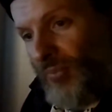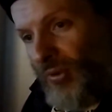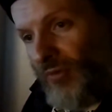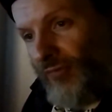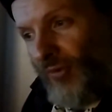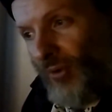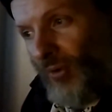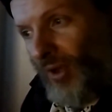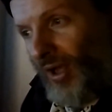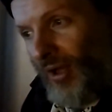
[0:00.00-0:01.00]

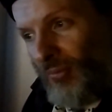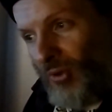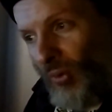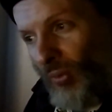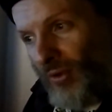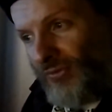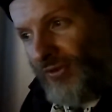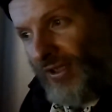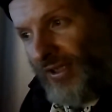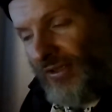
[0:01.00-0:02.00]
beautiful um, chords
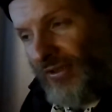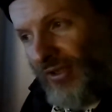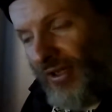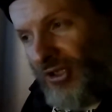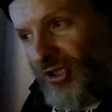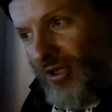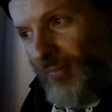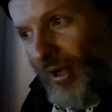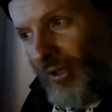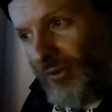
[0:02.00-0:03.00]
in a G
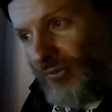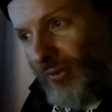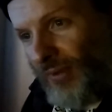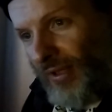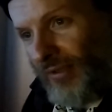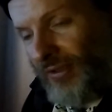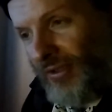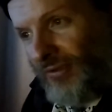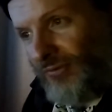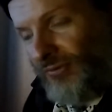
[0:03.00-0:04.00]
minor
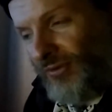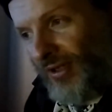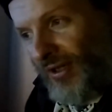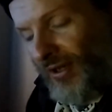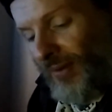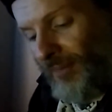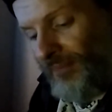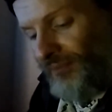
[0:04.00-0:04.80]
tonality, um,